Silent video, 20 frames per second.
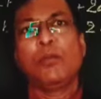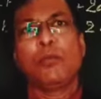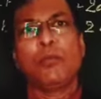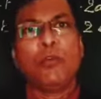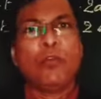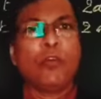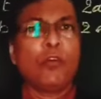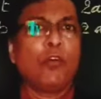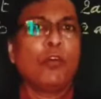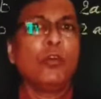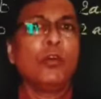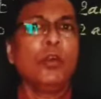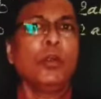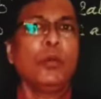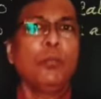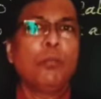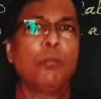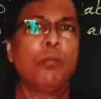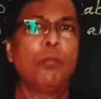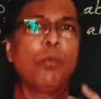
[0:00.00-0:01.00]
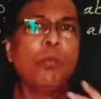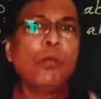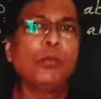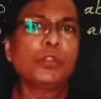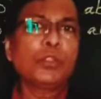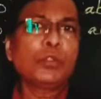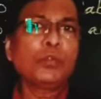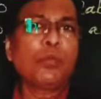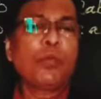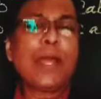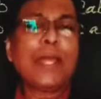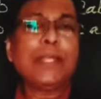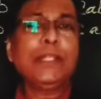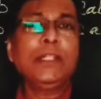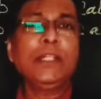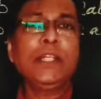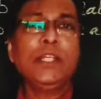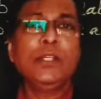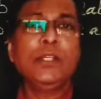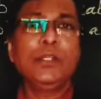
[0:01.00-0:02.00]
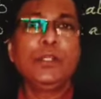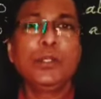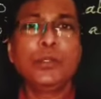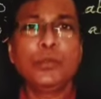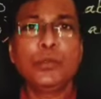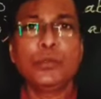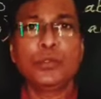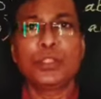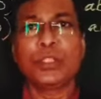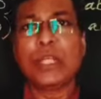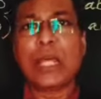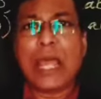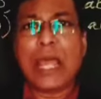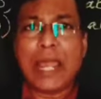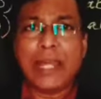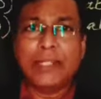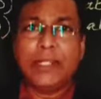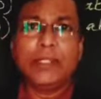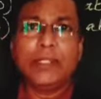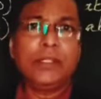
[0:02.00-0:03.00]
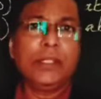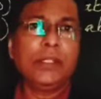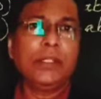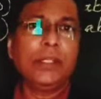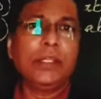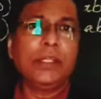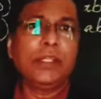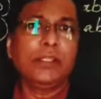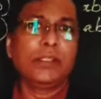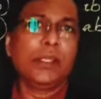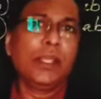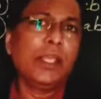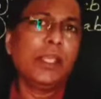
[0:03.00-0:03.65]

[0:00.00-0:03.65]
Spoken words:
for most widely used identities